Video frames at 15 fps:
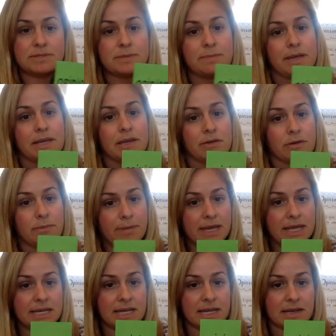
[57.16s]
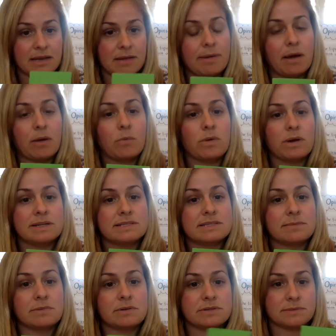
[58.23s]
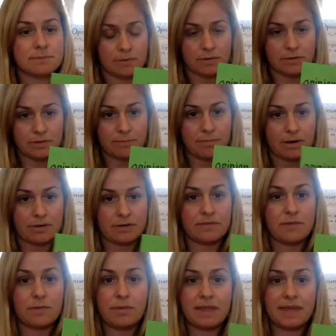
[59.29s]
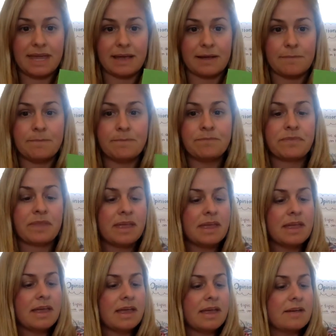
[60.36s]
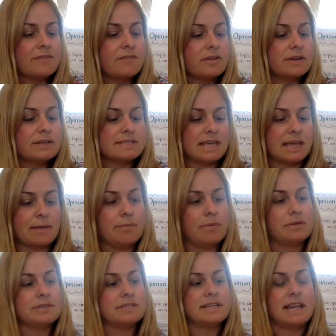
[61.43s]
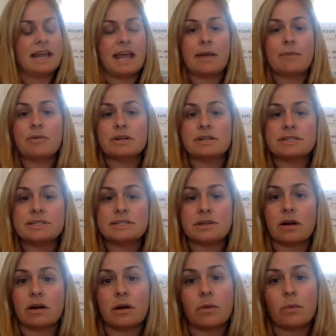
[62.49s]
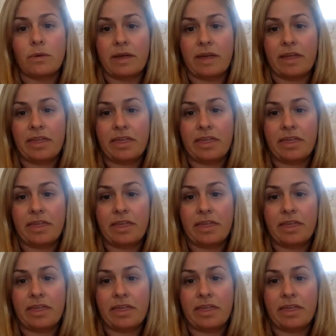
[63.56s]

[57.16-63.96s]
to pick your opinion about what is the most important part of the plant. For example, today I'm going to start with